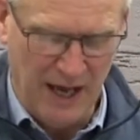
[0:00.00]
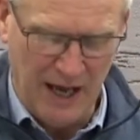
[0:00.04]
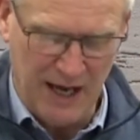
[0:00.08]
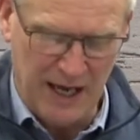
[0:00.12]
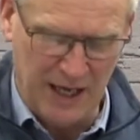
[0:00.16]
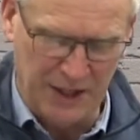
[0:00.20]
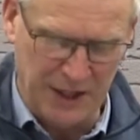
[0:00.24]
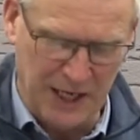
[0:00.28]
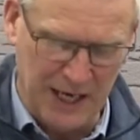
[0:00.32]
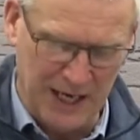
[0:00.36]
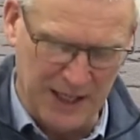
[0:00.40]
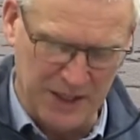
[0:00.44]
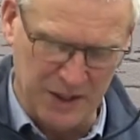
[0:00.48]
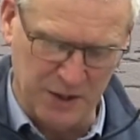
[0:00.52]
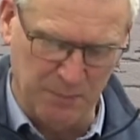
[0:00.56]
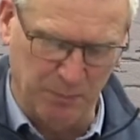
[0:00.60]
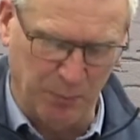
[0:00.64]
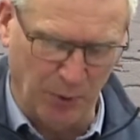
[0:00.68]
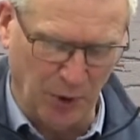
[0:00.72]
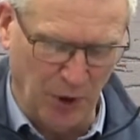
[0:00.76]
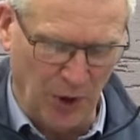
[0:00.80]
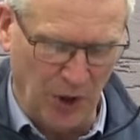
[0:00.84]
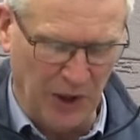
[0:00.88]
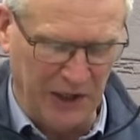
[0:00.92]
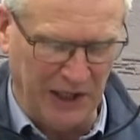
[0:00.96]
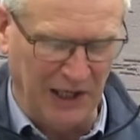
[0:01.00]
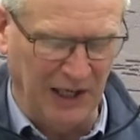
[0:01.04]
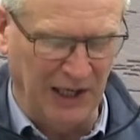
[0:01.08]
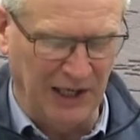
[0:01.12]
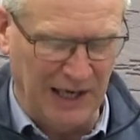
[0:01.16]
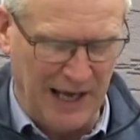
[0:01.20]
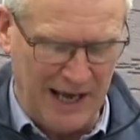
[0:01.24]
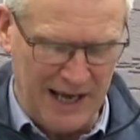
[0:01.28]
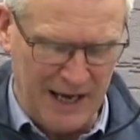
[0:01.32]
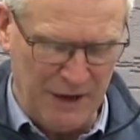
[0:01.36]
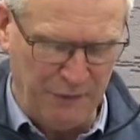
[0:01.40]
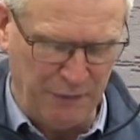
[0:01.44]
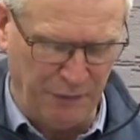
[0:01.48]
and has brought
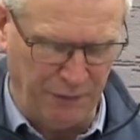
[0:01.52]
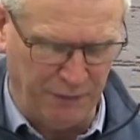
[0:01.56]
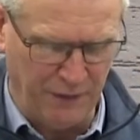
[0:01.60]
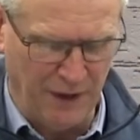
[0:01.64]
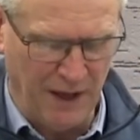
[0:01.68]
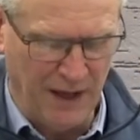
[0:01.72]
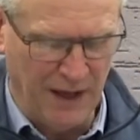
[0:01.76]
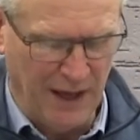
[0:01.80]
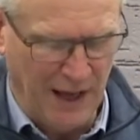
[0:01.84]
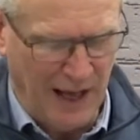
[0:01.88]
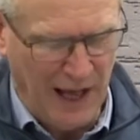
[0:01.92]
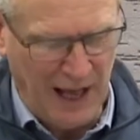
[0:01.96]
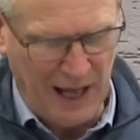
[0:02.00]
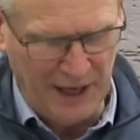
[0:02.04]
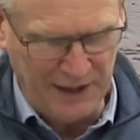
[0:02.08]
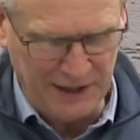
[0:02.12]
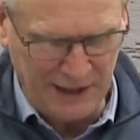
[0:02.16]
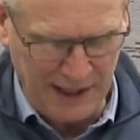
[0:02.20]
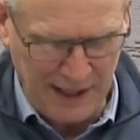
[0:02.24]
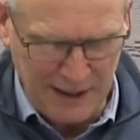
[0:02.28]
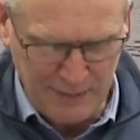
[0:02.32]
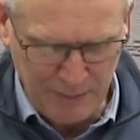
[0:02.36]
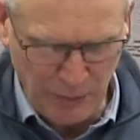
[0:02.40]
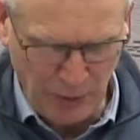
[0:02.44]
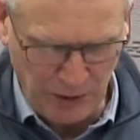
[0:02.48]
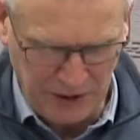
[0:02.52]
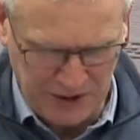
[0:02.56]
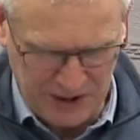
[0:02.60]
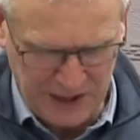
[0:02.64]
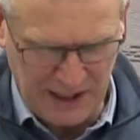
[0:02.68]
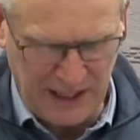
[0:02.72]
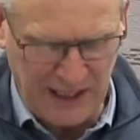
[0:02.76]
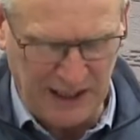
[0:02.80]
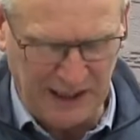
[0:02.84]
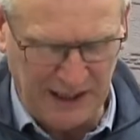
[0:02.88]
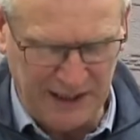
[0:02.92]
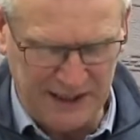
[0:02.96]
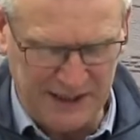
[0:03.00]
life and
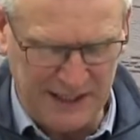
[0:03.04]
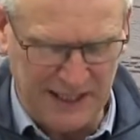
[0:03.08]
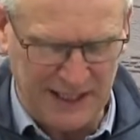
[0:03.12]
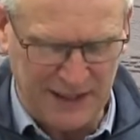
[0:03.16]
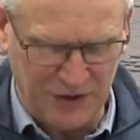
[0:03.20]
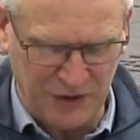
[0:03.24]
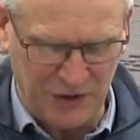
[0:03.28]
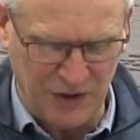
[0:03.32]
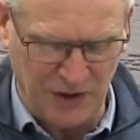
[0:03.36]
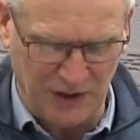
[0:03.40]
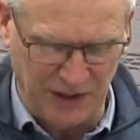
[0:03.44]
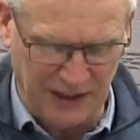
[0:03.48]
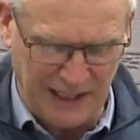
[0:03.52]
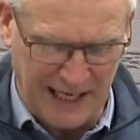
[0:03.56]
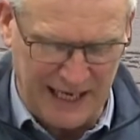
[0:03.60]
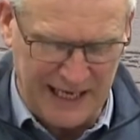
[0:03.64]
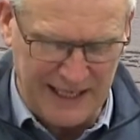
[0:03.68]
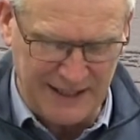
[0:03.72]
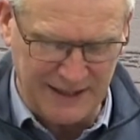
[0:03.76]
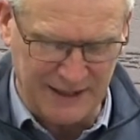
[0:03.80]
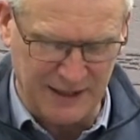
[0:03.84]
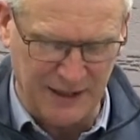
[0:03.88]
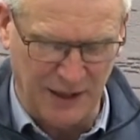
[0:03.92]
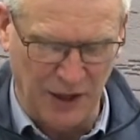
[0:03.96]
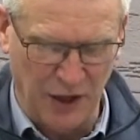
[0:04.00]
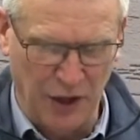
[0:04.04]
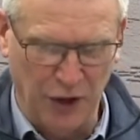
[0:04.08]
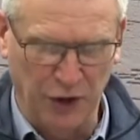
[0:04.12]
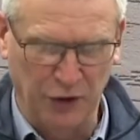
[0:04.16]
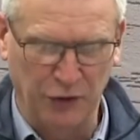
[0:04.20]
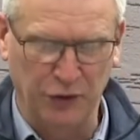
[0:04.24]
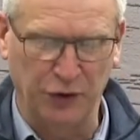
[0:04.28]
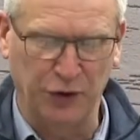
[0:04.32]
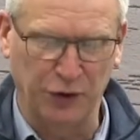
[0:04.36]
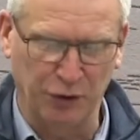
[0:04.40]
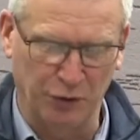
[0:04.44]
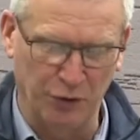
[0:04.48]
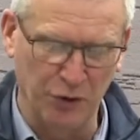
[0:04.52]
immortality to light
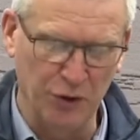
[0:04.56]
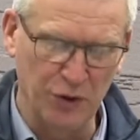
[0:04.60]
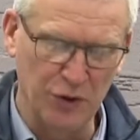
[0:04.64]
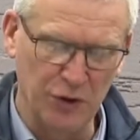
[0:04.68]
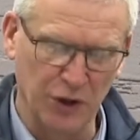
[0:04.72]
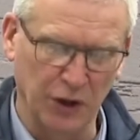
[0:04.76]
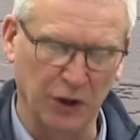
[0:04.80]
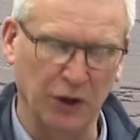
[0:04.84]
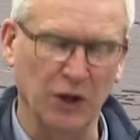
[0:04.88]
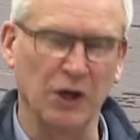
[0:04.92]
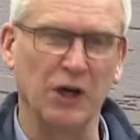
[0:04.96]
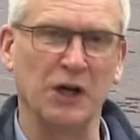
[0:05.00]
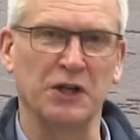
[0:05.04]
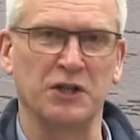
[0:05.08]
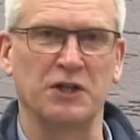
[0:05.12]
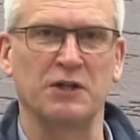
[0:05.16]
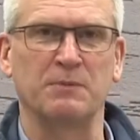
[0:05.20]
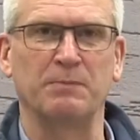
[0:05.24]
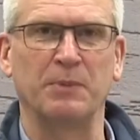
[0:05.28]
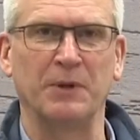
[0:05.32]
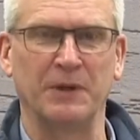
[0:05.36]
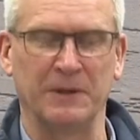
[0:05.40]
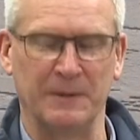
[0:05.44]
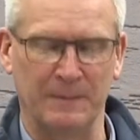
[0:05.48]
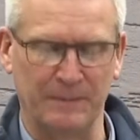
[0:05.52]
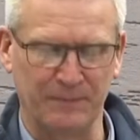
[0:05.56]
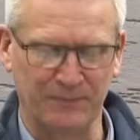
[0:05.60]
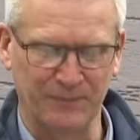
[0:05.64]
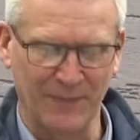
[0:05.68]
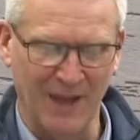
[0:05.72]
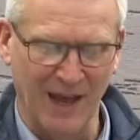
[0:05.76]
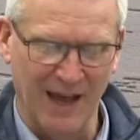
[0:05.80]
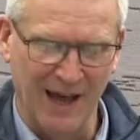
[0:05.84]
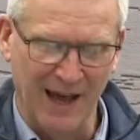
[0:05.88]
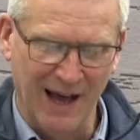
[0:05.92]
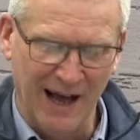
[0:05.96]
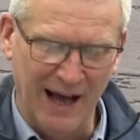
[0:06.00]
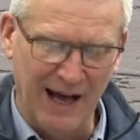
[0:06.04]
through the gospel.
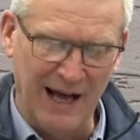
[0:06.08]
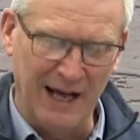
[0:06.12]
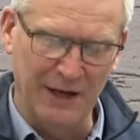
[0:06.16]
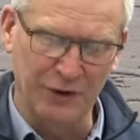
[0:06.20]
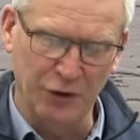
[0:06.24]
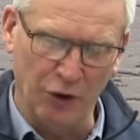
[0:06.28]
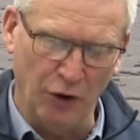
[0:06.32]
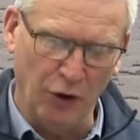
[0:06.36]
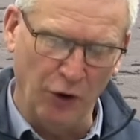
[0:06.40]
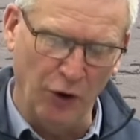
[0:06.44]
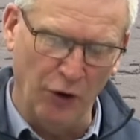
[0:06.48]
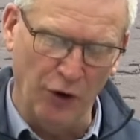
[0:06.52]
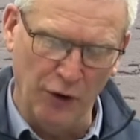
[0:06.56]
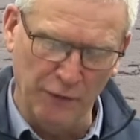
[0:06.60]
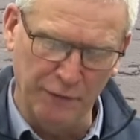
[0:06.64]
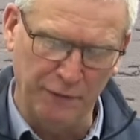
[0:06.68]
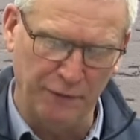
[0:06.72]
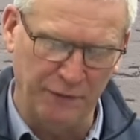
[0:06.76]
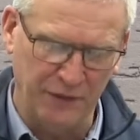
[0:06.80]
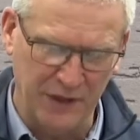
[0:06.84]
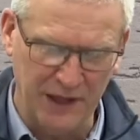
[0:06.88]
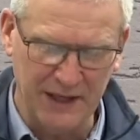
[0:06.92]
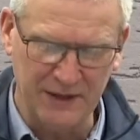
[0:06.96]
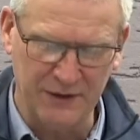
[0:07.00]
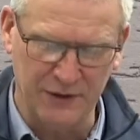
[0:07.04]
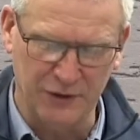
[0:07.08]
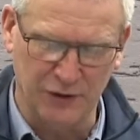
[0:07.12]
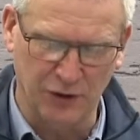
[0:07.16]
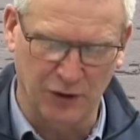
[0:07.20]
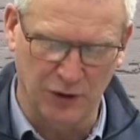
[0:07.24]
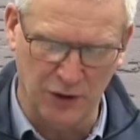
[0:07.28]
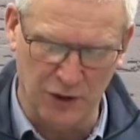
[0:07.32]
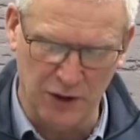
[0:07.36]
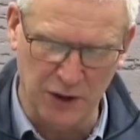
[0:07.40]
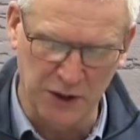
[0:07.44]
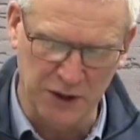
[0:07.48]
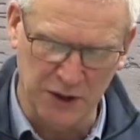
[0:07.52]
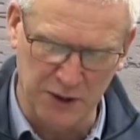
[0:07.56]
And of this
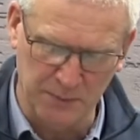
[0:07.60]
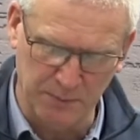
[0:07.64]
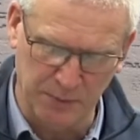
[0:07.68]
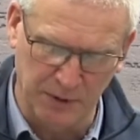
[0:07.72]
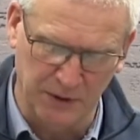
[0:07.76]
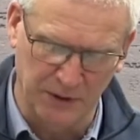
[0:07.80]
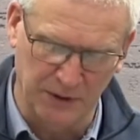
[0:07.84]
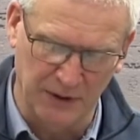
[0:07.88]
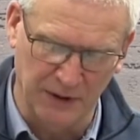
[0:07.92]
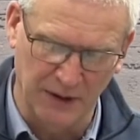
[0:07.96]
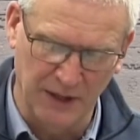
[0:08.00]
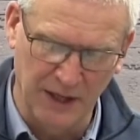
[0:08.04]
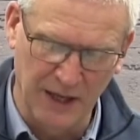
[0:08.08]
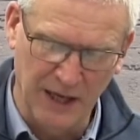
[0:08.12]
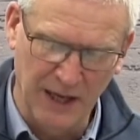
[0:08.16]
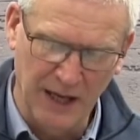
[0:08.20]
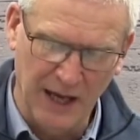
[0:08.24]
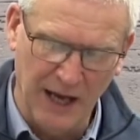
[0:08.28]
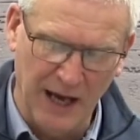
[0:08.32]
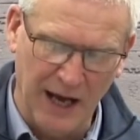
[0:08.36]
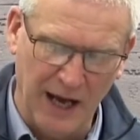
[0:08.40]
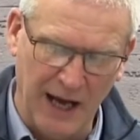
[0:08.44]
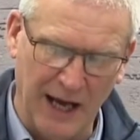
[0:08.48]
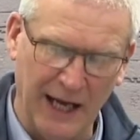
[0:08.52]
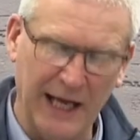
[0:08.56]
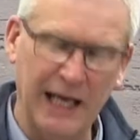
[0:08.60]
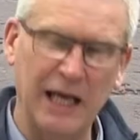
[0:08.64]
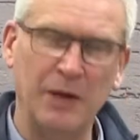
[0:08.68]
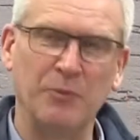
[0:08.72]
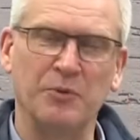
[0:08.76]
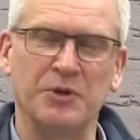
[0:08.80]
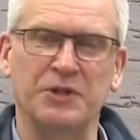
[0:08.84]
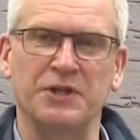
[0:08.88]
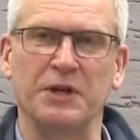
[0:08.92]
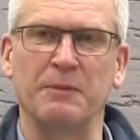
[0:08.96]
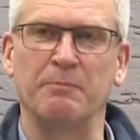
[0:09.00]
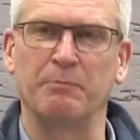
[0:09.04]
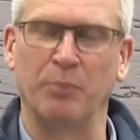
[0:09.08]
gospel, I
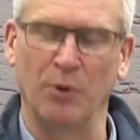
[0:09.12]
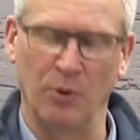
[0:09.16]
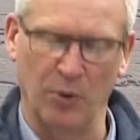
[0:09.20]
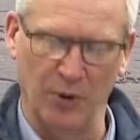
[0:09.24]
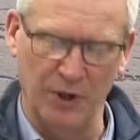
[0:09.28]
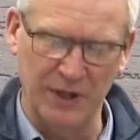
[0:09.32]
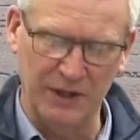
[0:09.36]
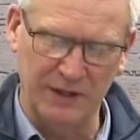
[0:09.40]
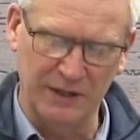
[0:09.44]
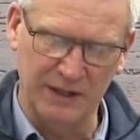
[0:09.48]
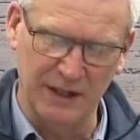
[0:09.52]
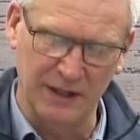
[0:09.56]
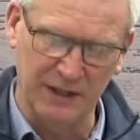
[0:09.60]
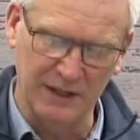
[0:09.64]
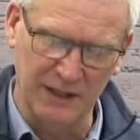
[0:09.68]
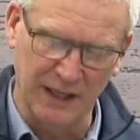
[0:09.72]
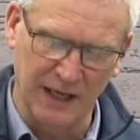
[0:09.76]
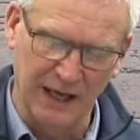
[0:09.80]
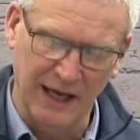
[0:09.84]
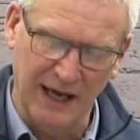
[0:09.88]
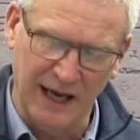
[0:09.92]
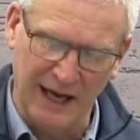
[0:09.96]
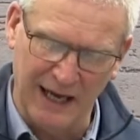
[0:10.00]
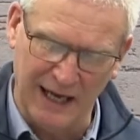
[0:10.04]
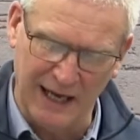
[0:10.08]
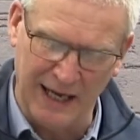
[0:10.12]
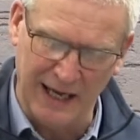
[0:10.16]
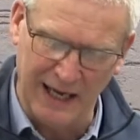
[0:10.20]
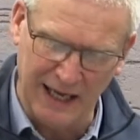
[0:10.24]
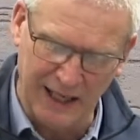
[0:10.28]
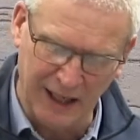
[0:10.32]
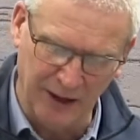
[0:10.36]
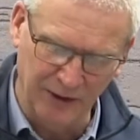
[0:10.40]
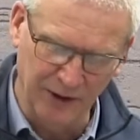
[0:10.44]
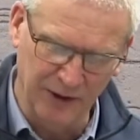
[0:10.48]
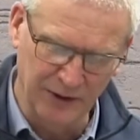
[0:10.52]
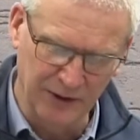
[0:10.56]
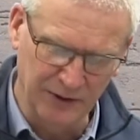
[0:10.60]
was appointed a
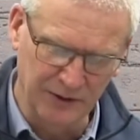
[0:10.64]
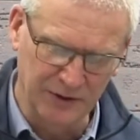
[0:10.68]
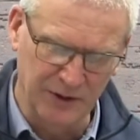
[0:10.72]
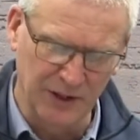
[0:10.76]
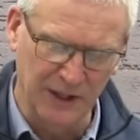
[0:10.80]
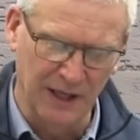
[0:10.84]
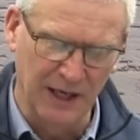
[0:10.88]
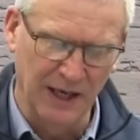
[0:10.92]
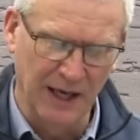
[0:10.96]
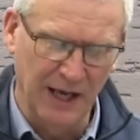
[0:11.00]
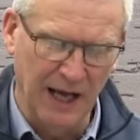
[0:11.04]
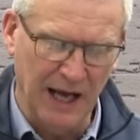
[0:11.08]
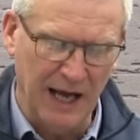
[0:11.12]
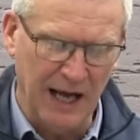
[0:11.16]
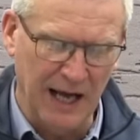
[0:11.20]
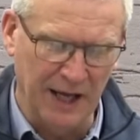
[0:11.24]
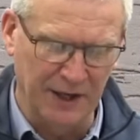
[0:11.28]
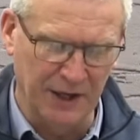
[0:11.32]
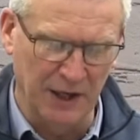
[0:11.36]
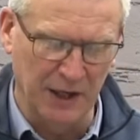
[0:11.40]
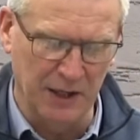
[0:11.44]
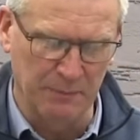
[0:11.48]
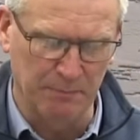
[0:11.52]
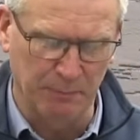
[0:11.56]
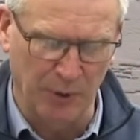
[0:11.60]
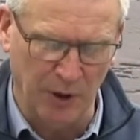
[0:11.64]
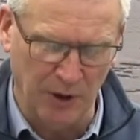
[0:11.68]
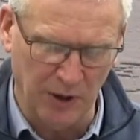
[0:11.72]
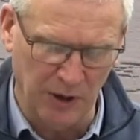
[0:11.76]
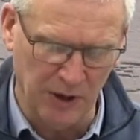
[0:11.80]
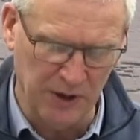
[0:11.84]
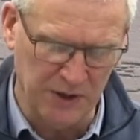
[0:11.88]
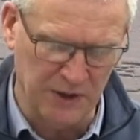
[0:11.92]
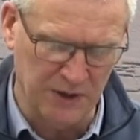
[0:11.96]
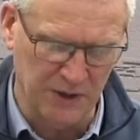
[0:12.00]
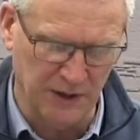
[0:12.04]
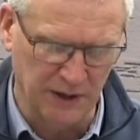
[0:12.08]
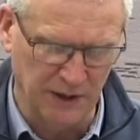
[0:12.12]
herald and an
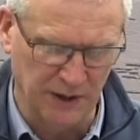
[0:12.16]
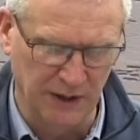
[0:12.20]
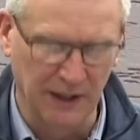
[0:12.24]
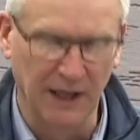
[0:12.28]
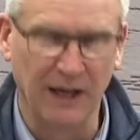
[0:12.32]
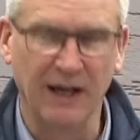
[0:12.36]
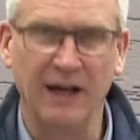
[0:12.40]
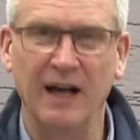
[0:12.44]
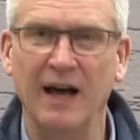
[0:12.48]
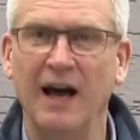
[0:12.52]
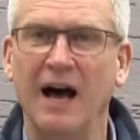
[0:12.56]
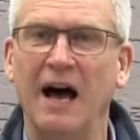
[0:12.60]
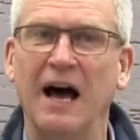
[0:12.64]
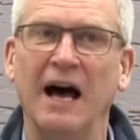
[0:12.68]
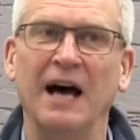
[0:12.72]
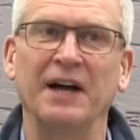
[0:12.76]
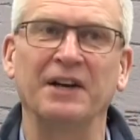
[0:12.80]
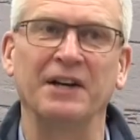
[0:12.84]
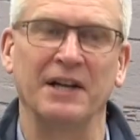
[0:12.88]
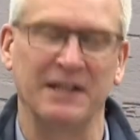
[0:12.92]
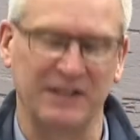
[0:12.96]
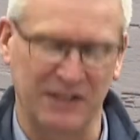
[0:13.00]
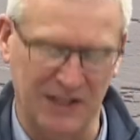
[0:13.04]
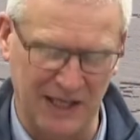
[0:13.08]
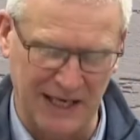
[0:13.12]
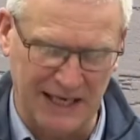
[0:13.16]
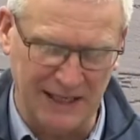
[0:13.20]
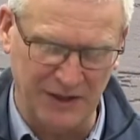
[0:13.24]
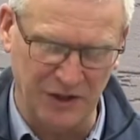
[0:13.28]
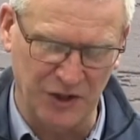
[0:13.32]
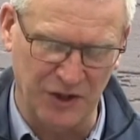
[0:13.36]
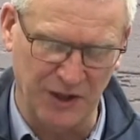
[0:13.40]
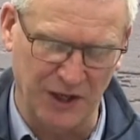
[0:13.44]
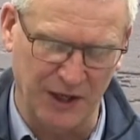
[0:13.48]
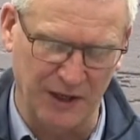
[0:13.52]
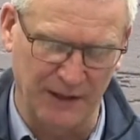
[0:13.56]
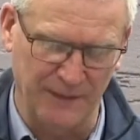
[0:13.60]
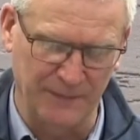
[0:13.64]
apostle and a
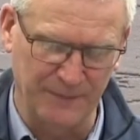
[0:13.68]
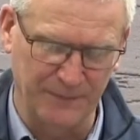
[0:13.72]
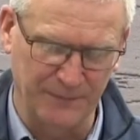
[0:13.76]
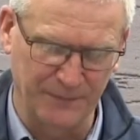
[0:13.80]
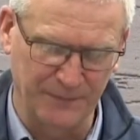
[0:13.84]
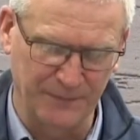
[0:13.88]
teacher.